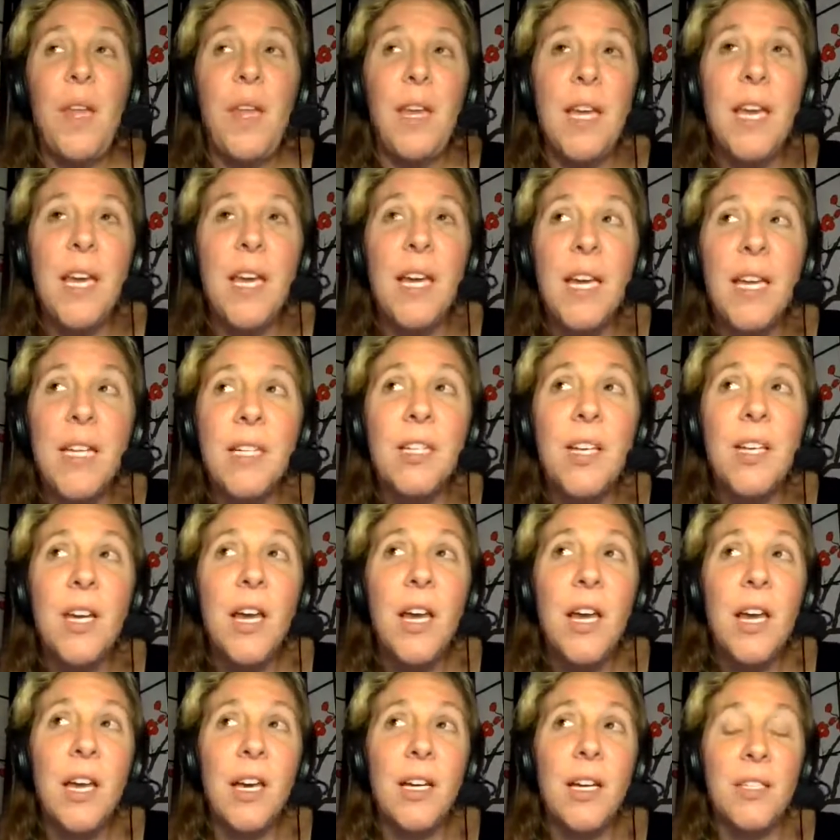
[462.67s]
and
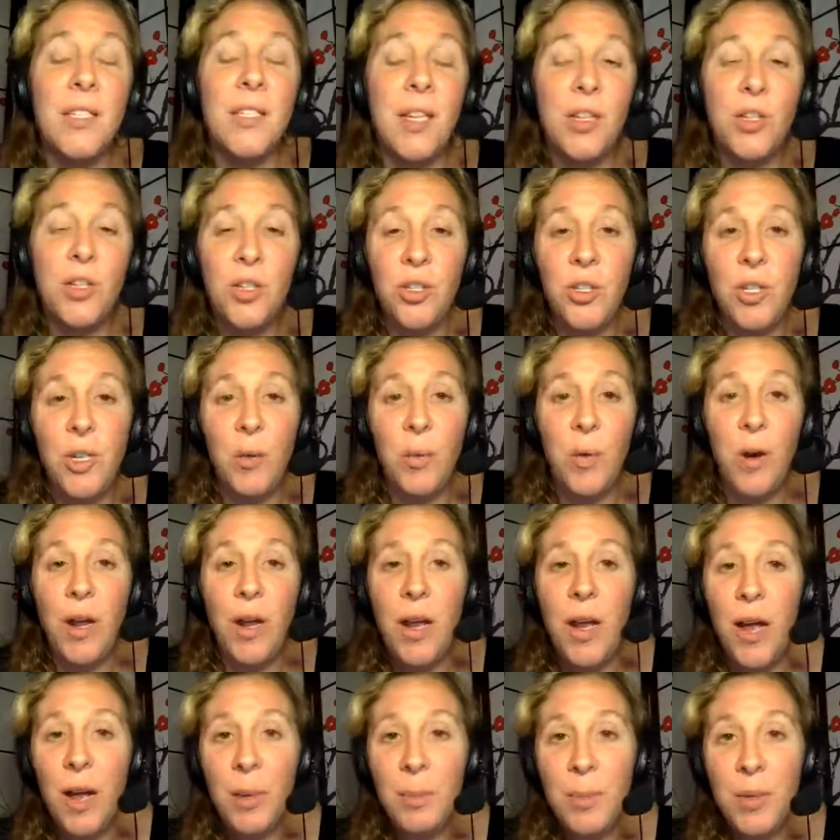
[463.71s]
essentially, what
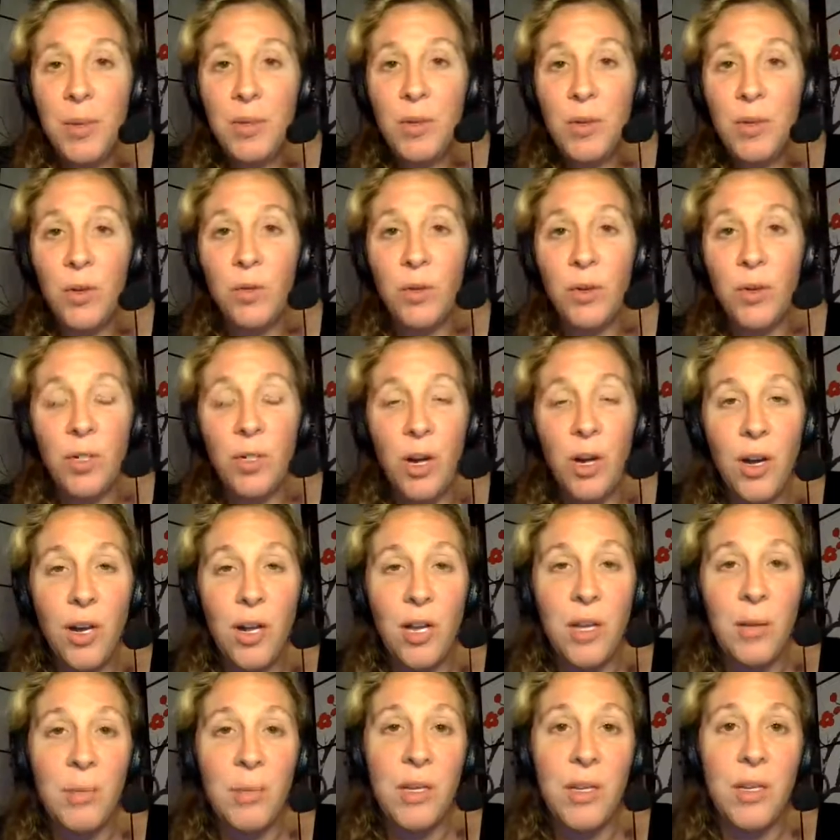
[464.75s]
happens over
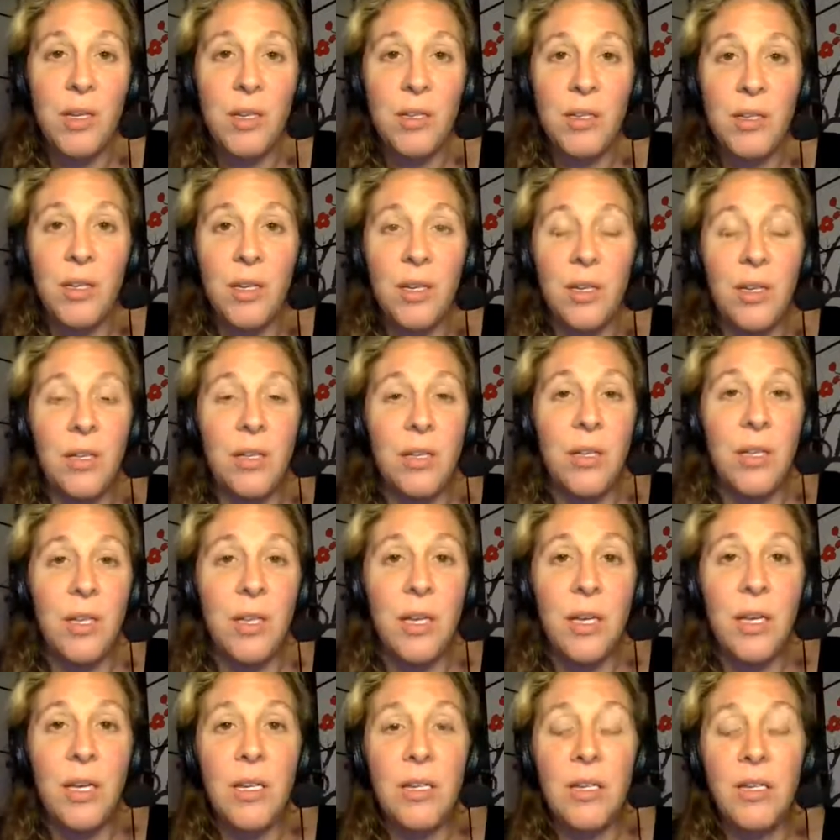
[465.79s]
time is
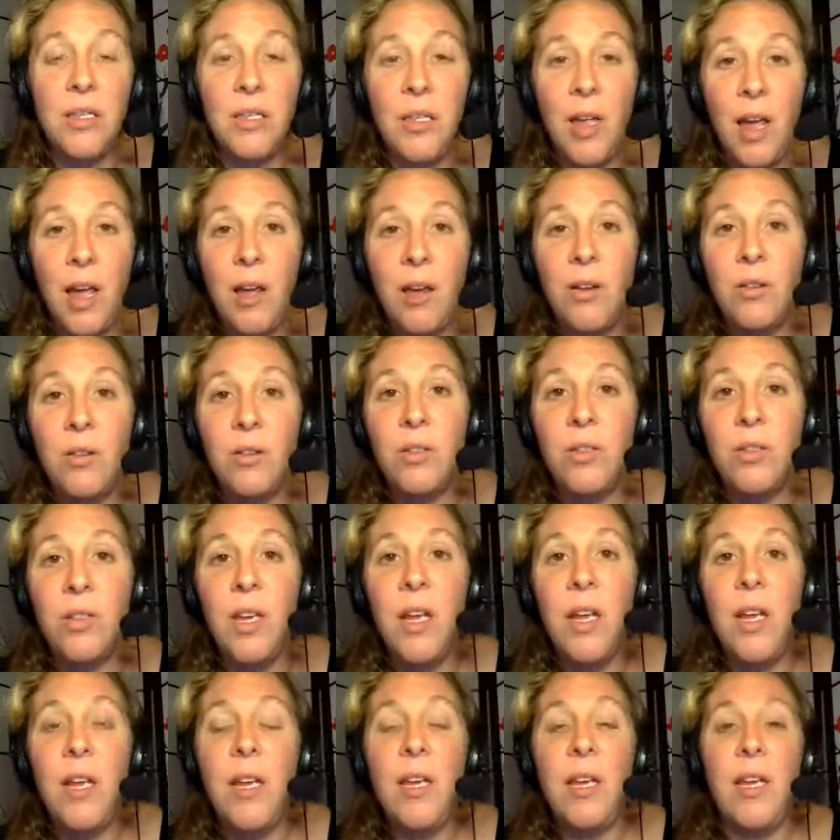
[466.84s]
the cells
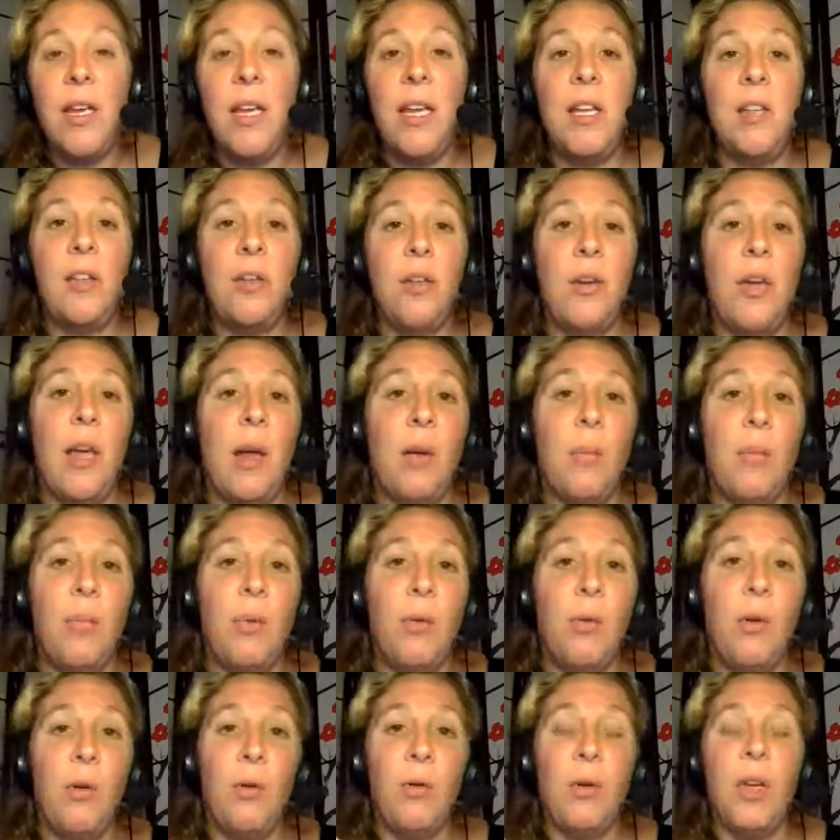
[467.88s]
either get
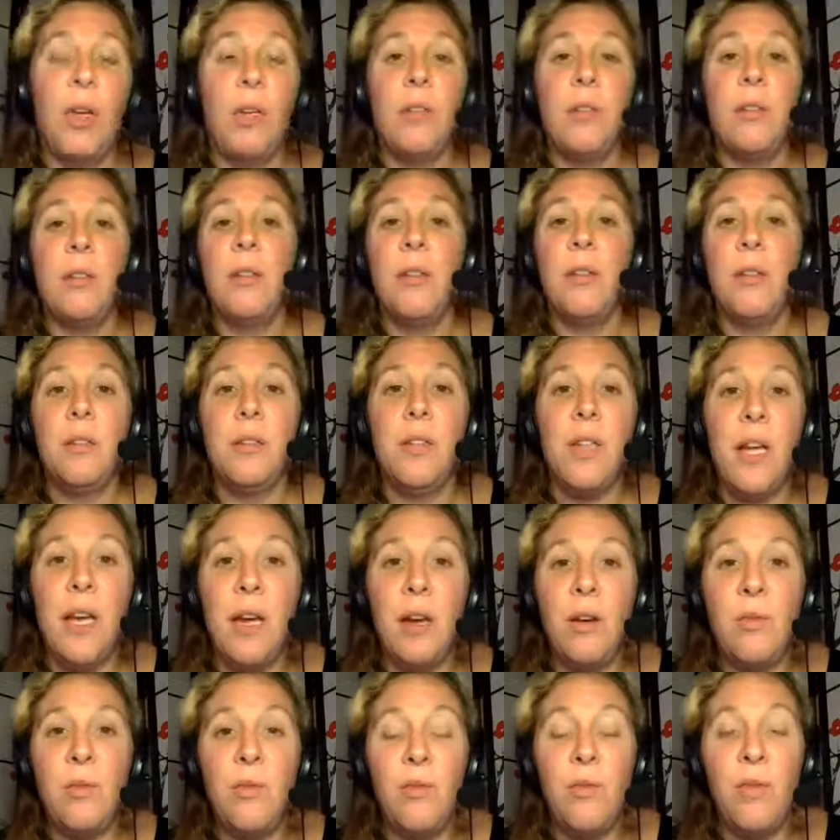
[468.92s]
broken
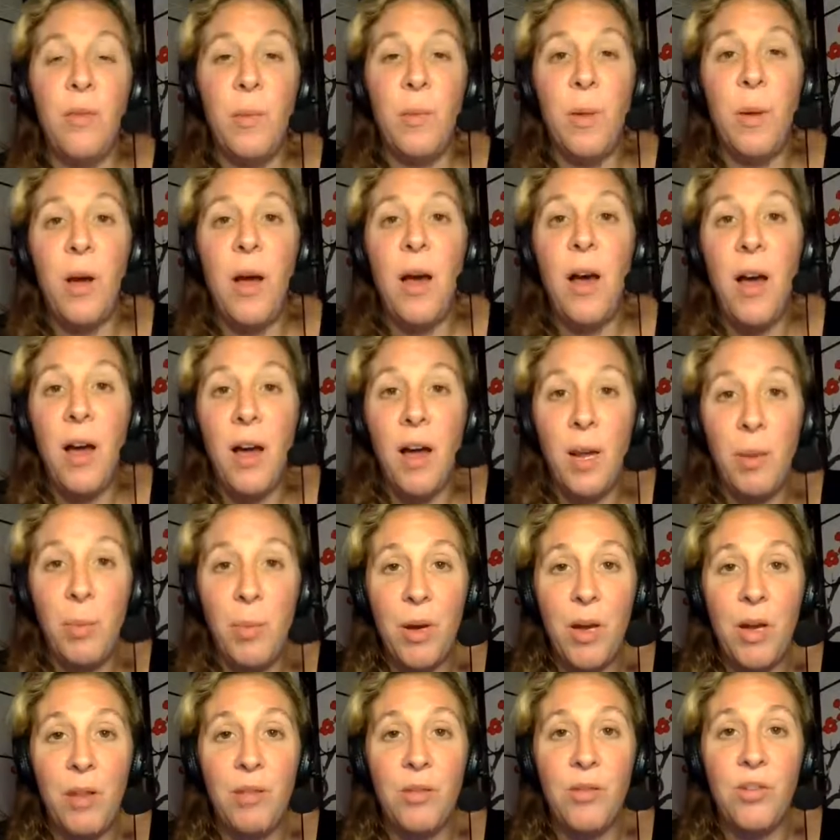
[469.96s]
down from the high
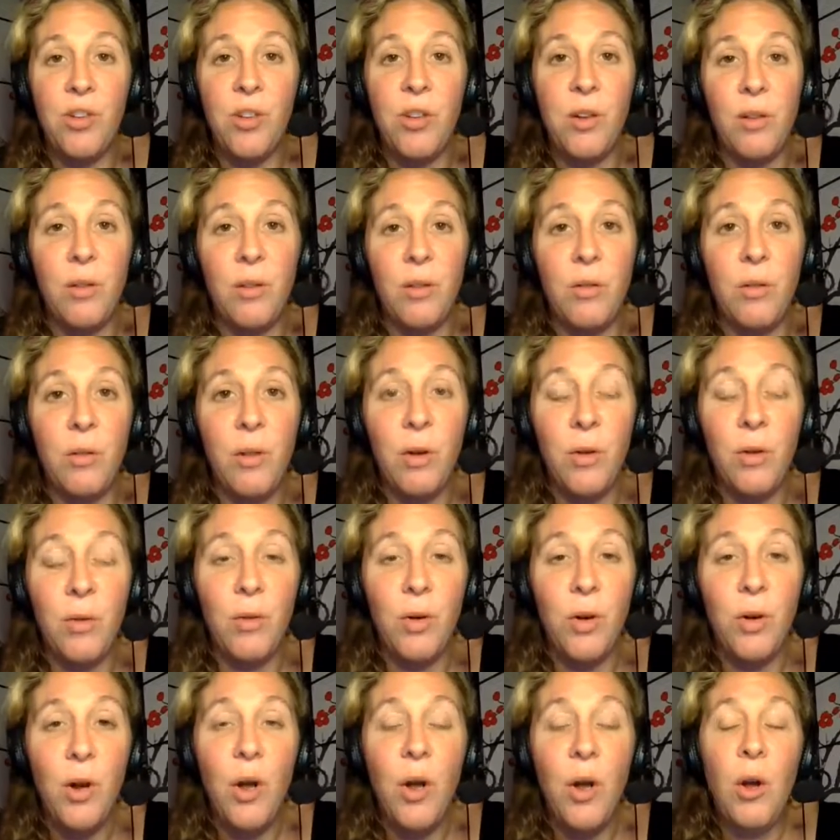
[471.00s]
pathogenic load,